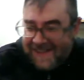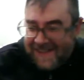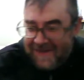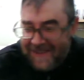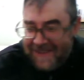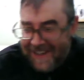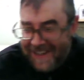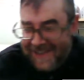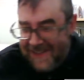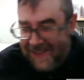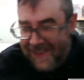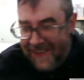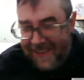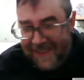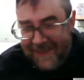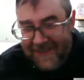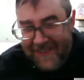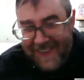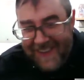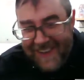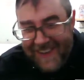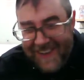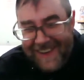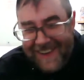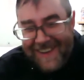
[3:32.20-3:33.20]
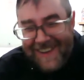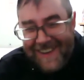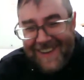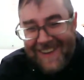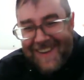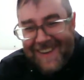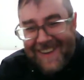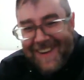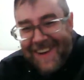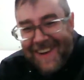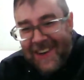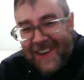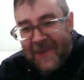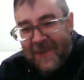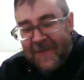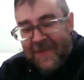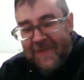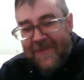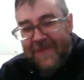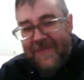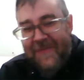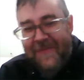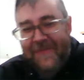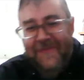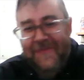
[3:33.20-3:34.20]
Thanks, Rob. Yeah,
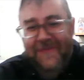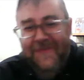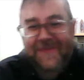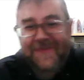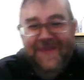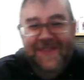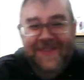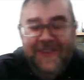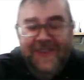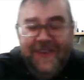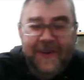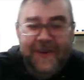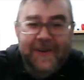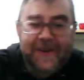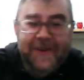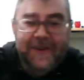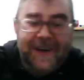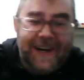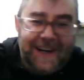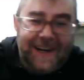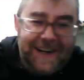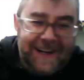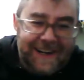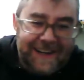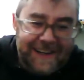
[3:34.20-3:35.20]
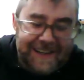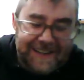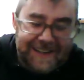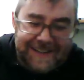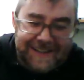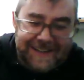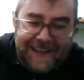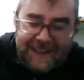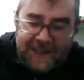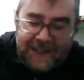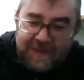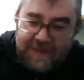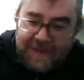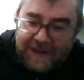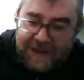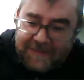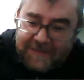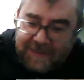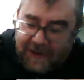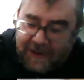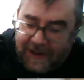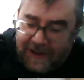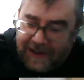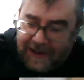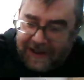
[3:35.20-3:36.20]
you've been
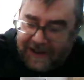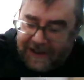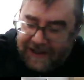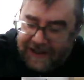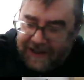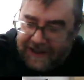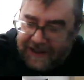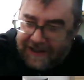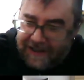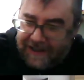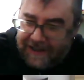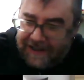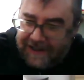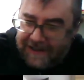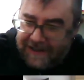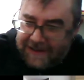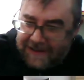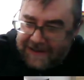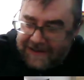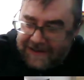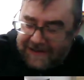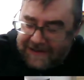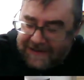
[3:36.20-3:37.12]
pretty ho